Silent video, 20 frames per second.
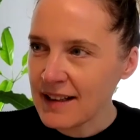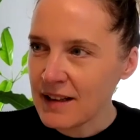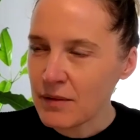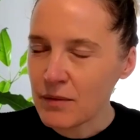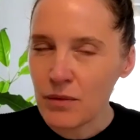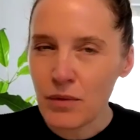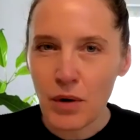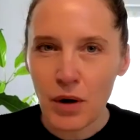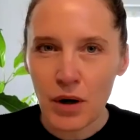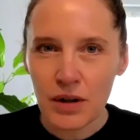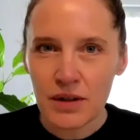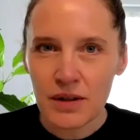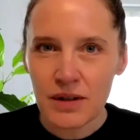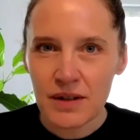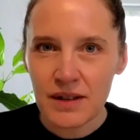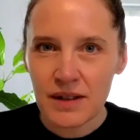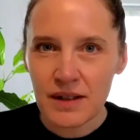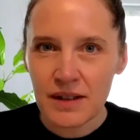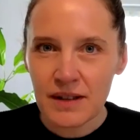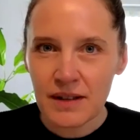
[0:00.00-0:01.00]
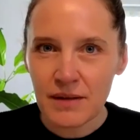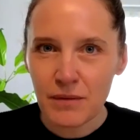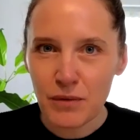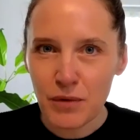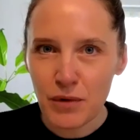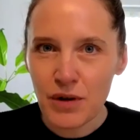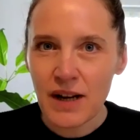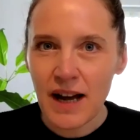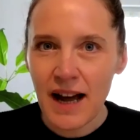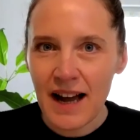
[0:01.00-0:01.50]
what
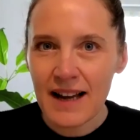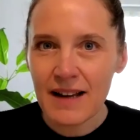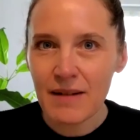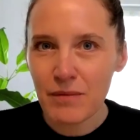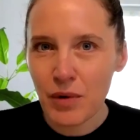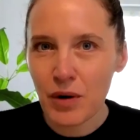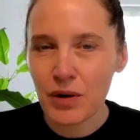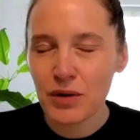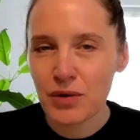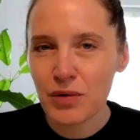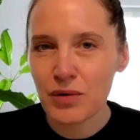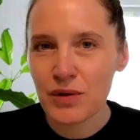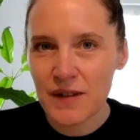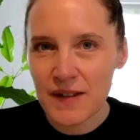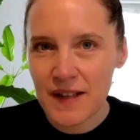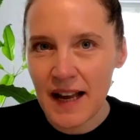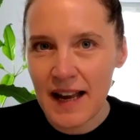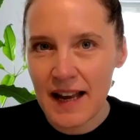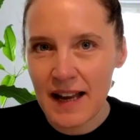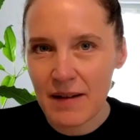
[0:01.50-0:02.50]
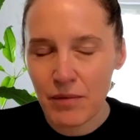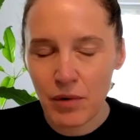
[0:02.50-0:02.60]
would I want to say?